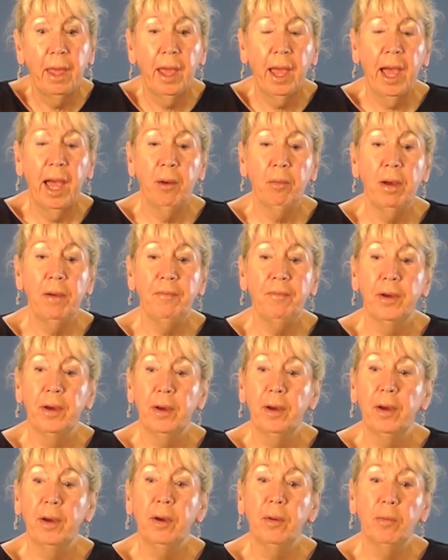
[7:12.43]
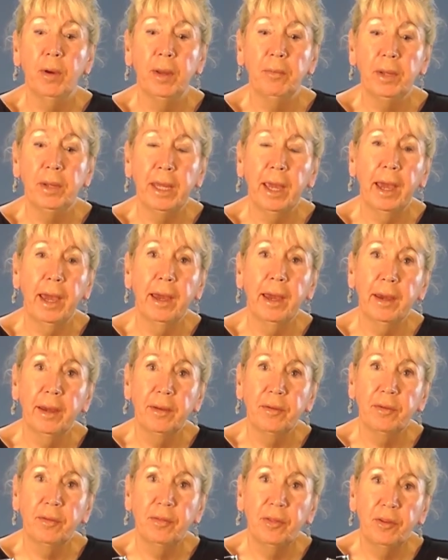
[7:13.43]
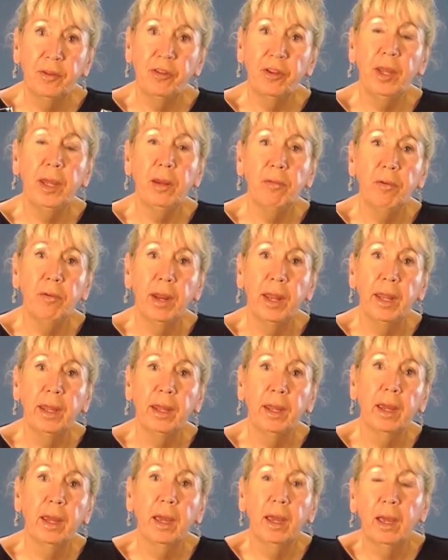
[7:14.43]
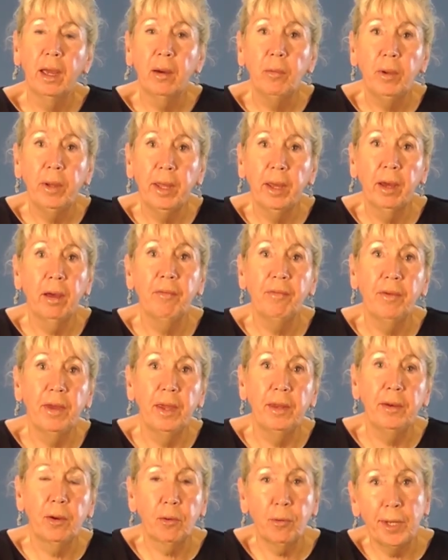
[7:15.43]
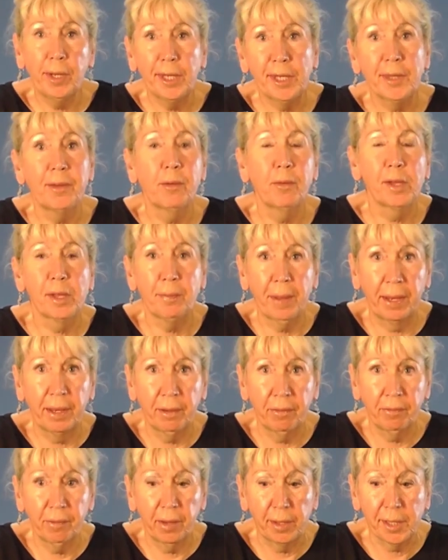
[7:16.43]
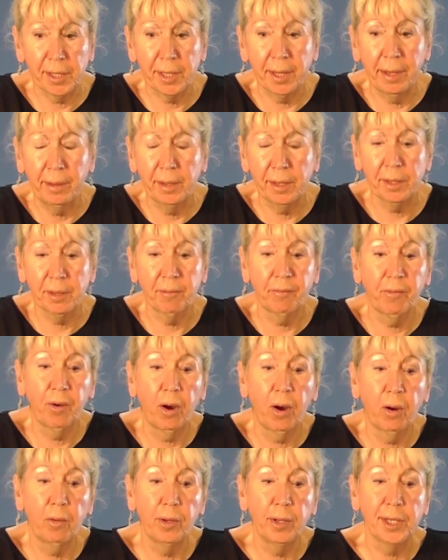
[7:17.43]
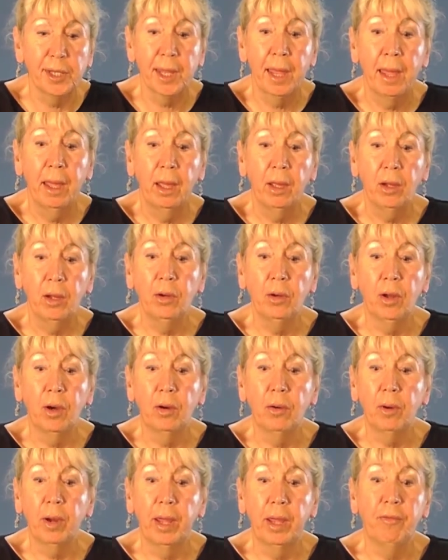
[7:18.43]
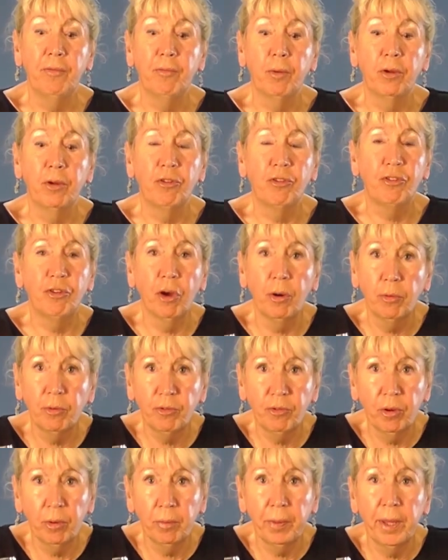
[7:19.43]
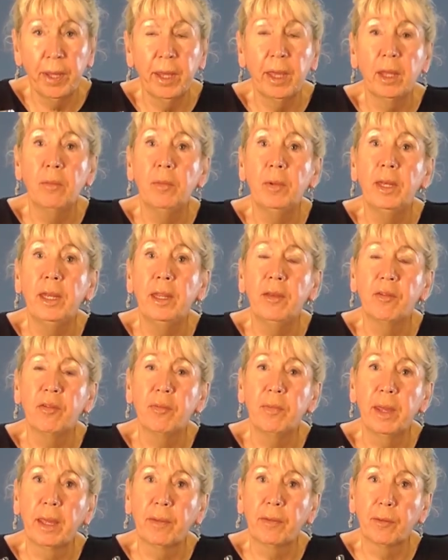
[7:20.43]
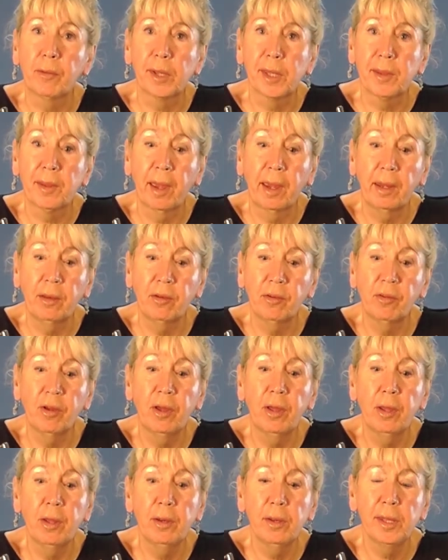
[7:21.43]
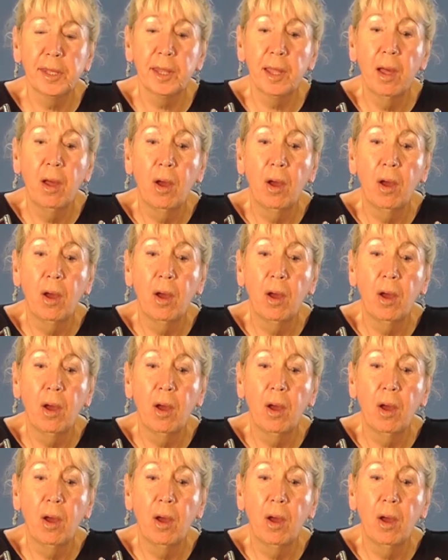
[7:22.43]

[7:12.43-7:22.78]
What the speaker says: However, when we add the D-ring, we have increased those benefits insofar as, if we're show jumping and we need to make those tight turns,